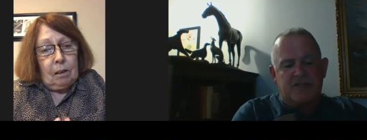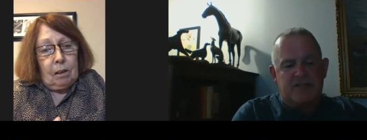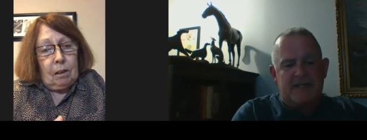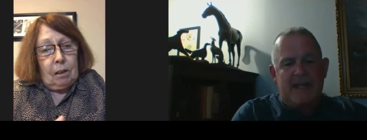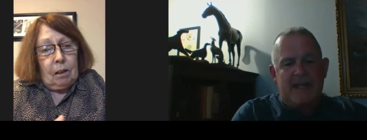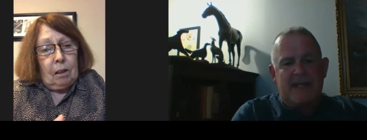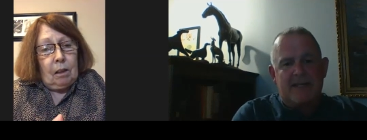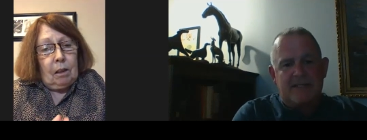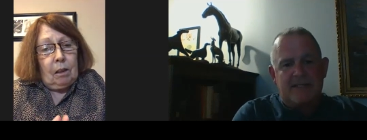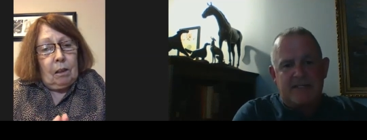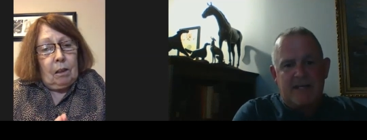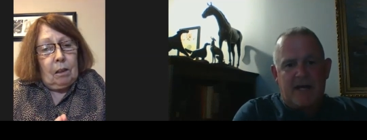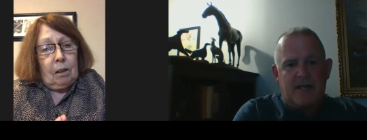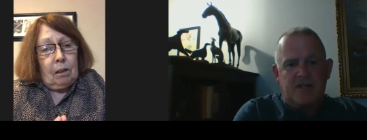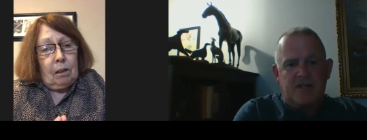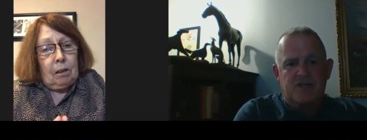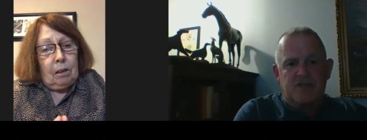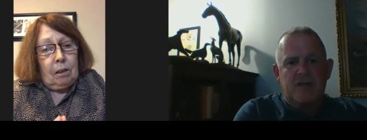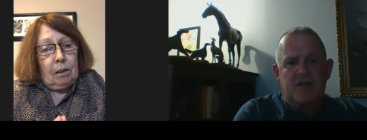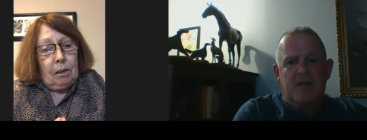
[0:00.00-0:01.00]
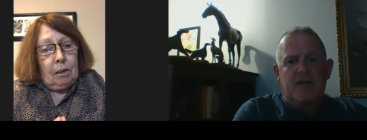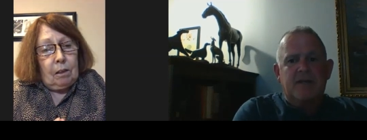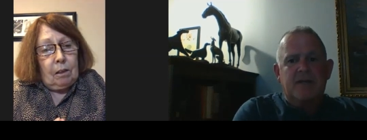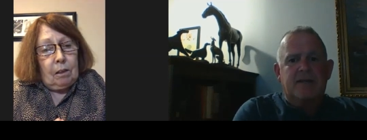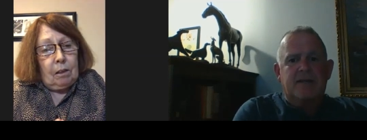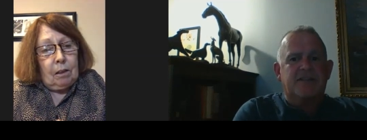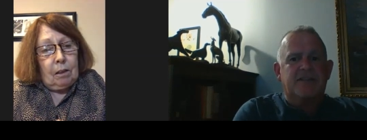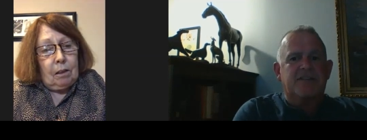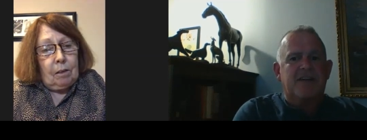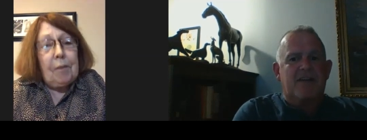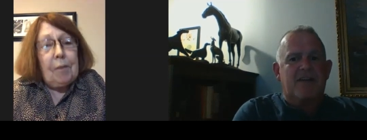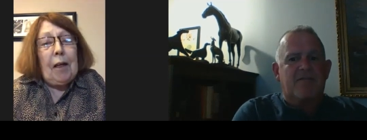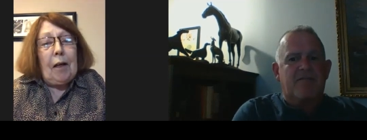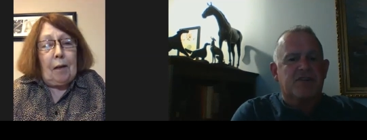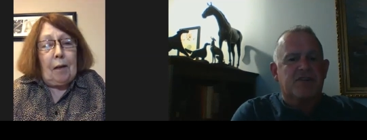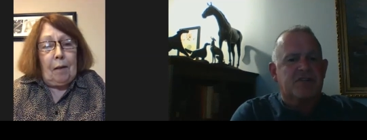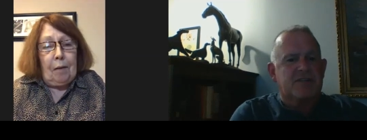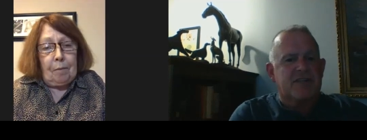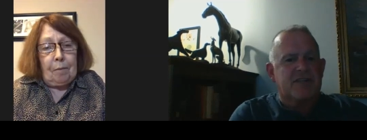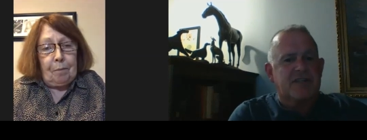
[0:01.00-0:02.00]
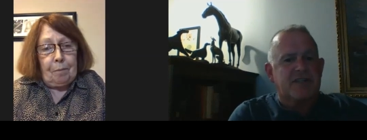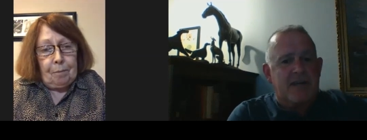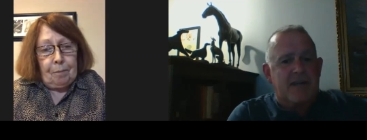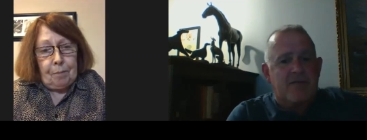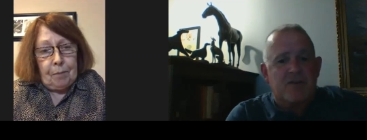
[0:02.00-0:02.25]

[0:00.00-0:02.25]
Speaker 1: stay in touch. Did you, yeah. ever, you